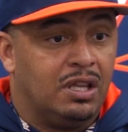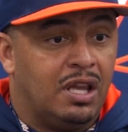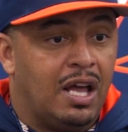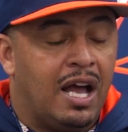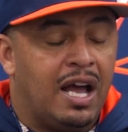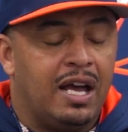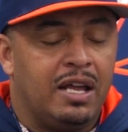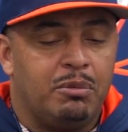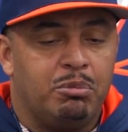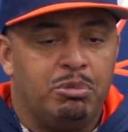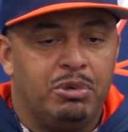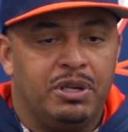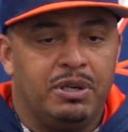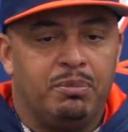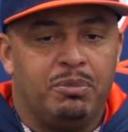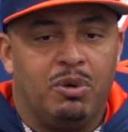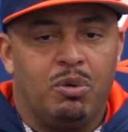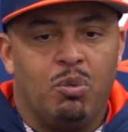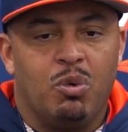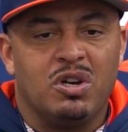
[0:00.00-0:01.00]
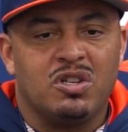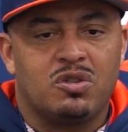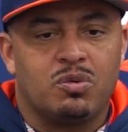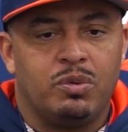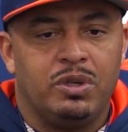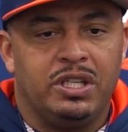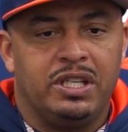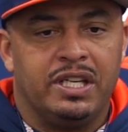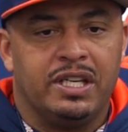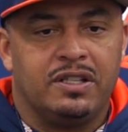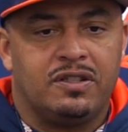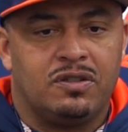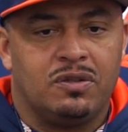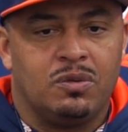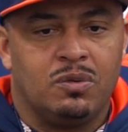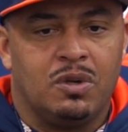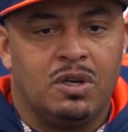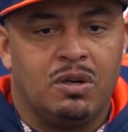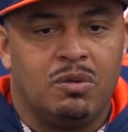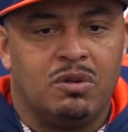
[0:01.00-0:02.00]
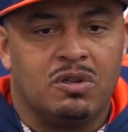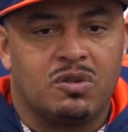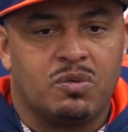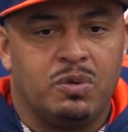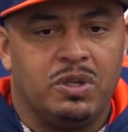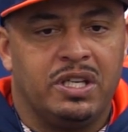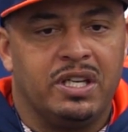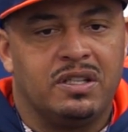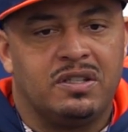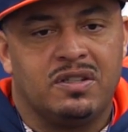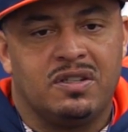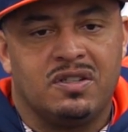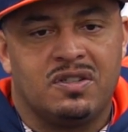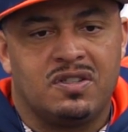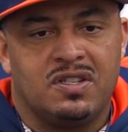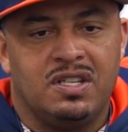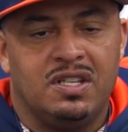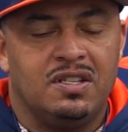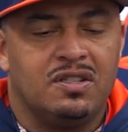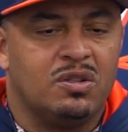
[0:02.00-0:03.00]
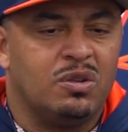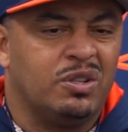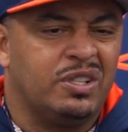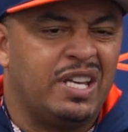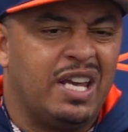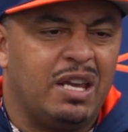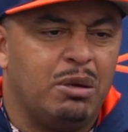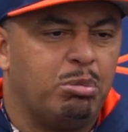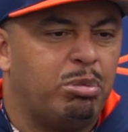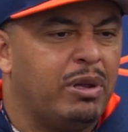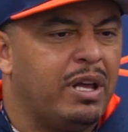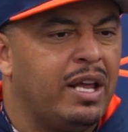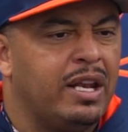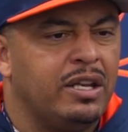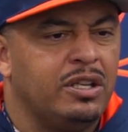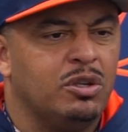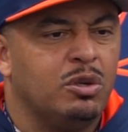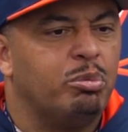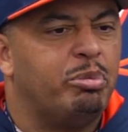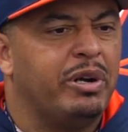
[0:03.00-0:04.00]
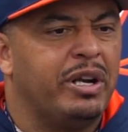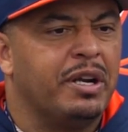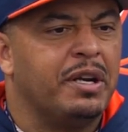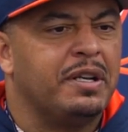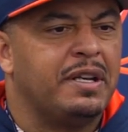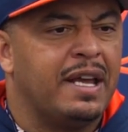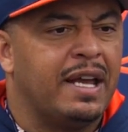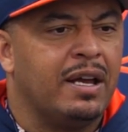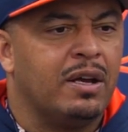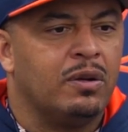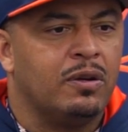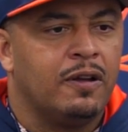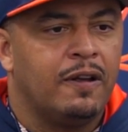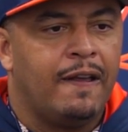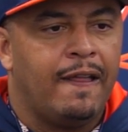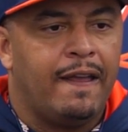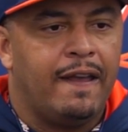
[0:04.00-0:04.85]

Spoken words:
a lot, but once we get to the season or game planning, you'll pare it down,